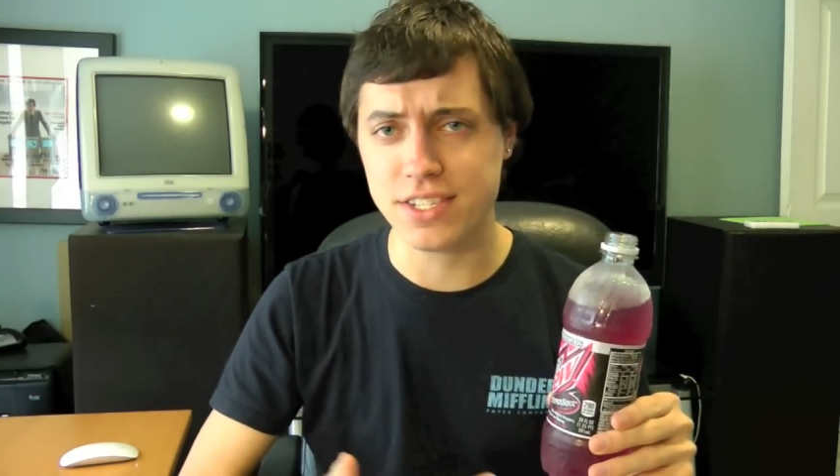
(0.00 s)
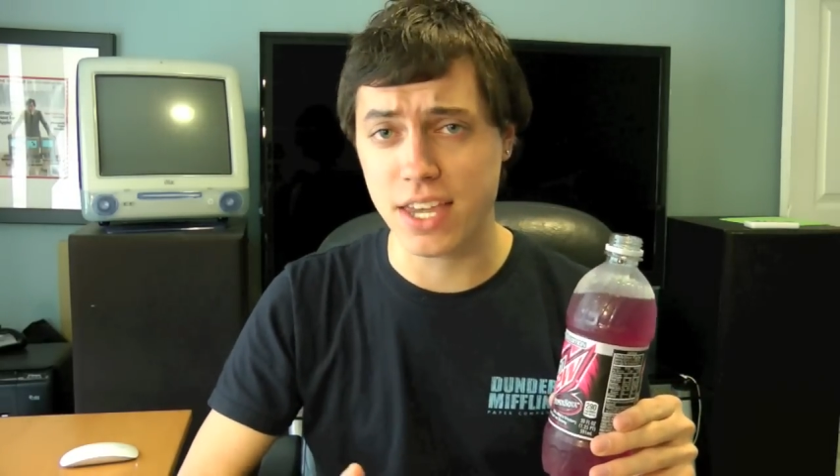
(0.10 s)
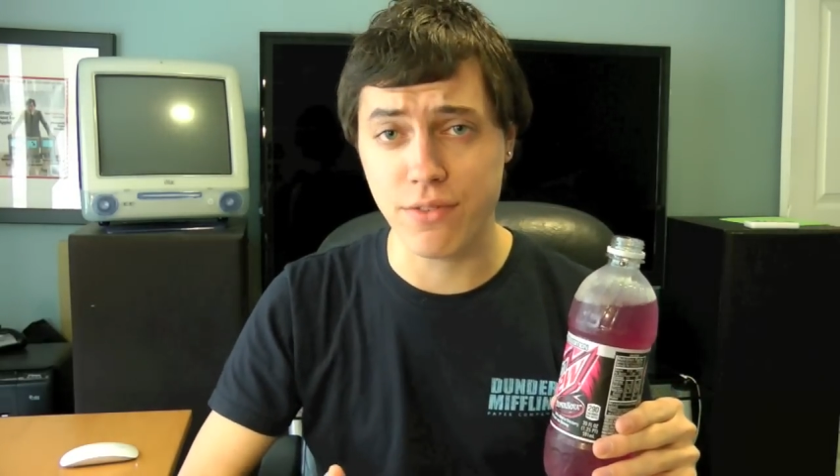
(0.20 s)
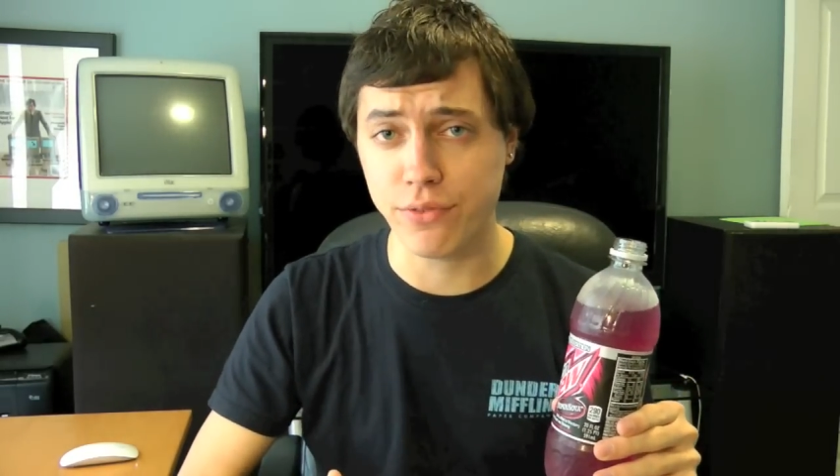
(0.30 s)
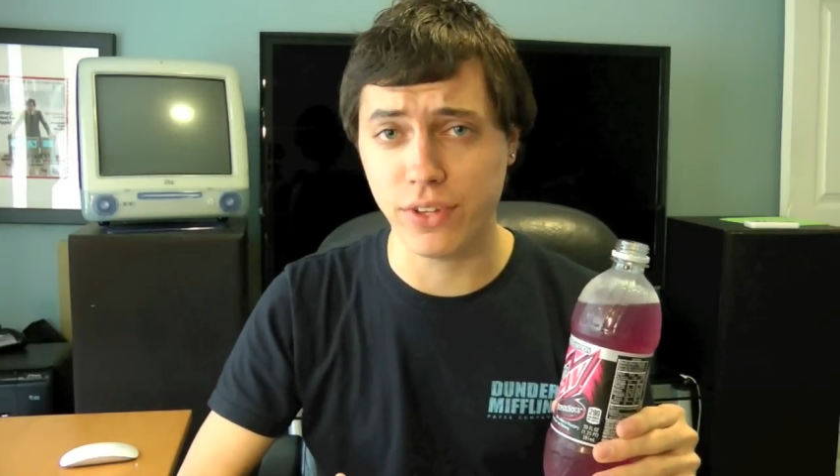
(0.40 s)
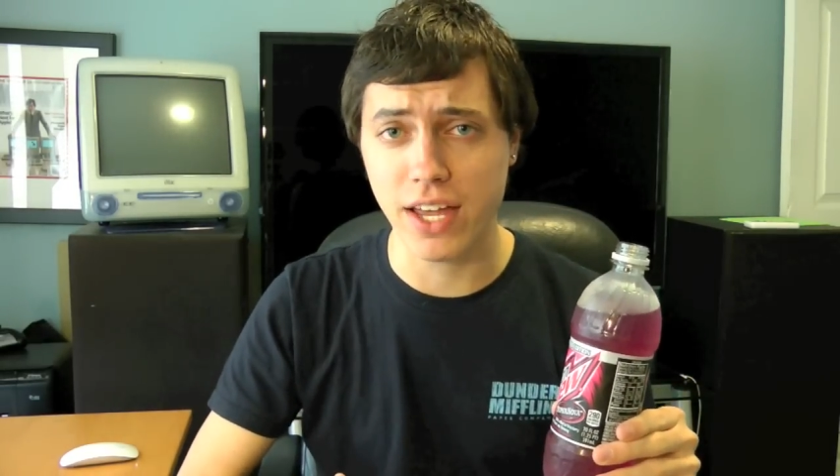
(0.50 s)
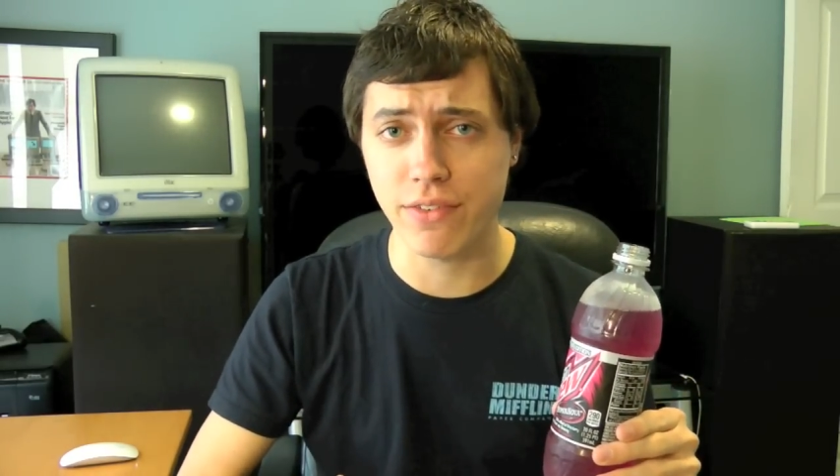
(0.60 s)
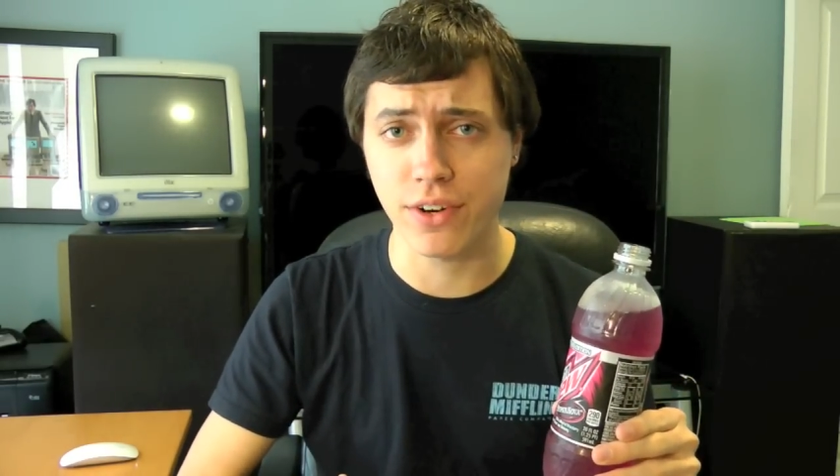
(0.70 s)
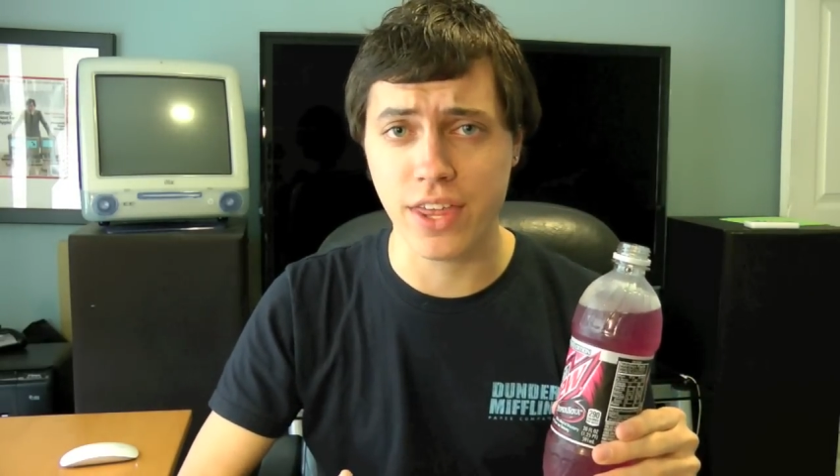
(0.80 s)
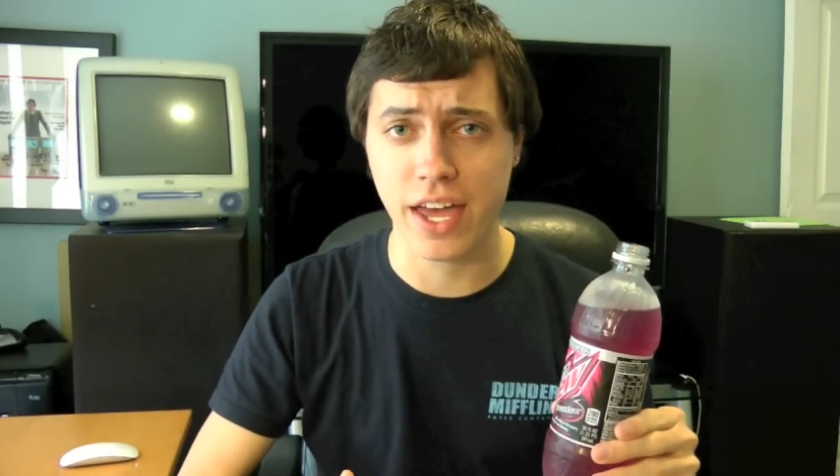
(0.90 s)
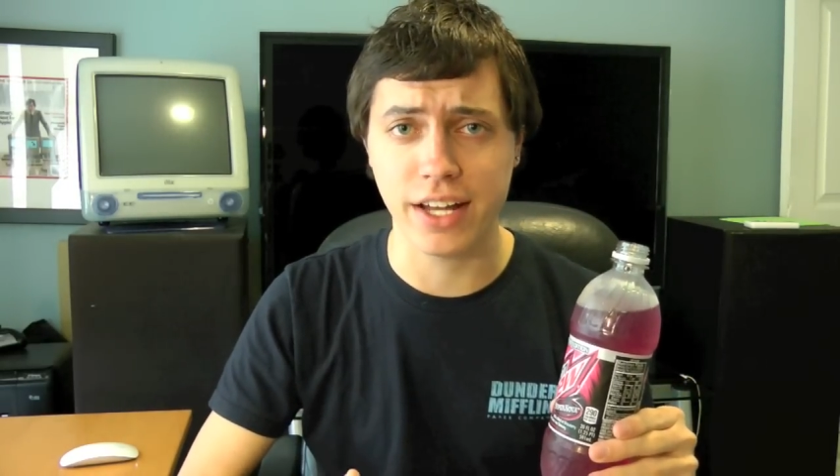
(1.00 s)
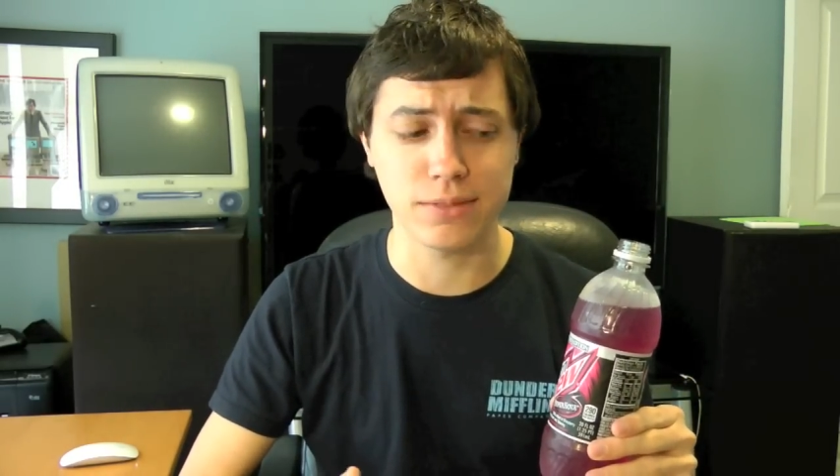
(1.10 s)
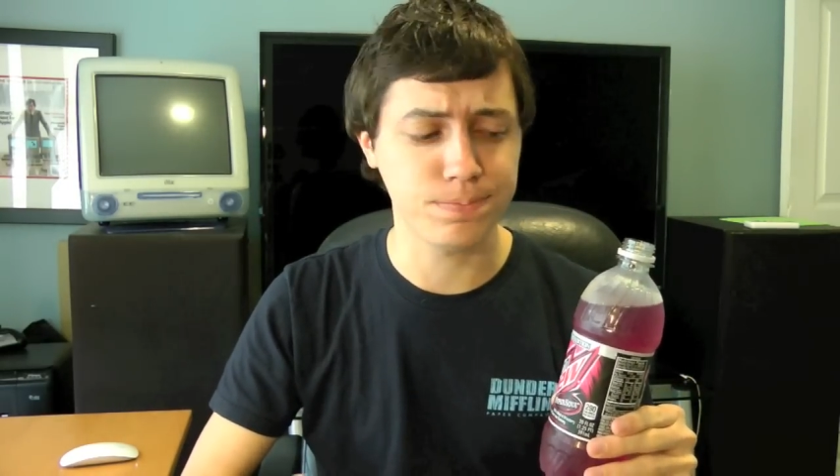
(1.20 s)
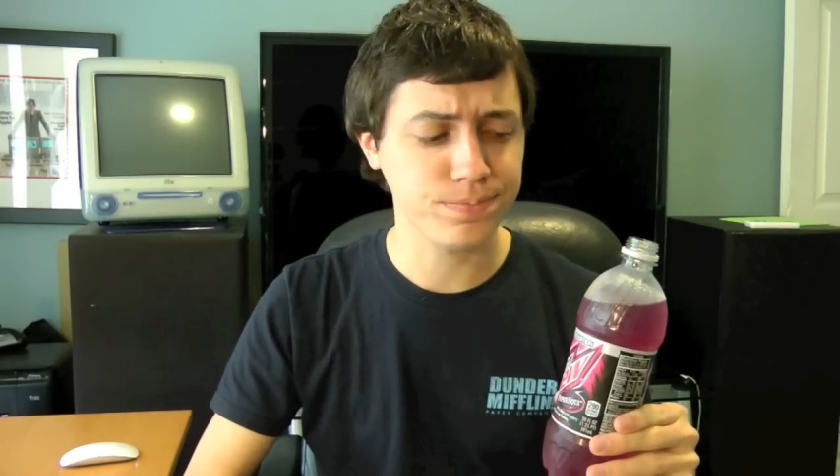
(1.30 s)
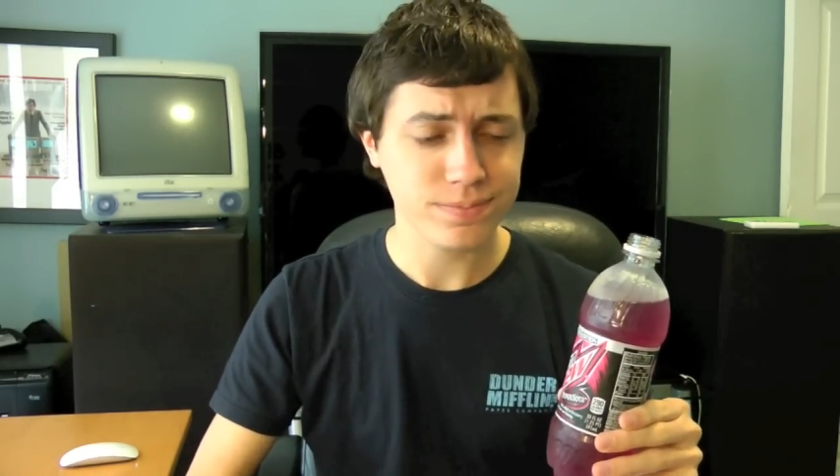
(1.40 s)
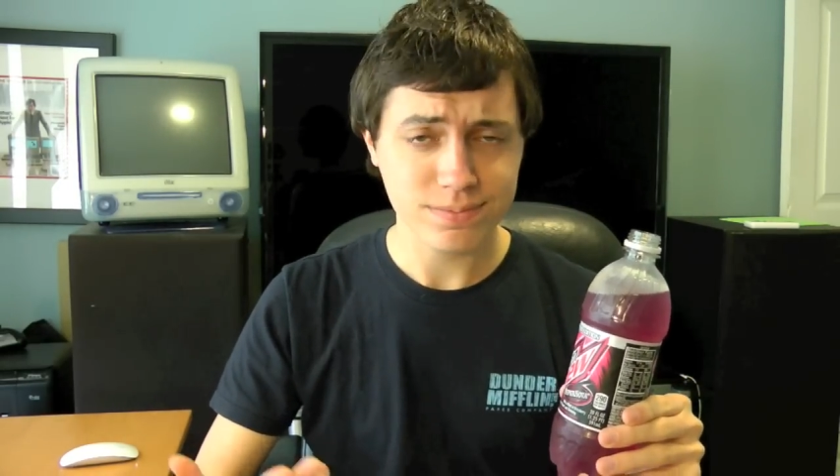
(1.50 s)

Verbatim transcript: same flavor that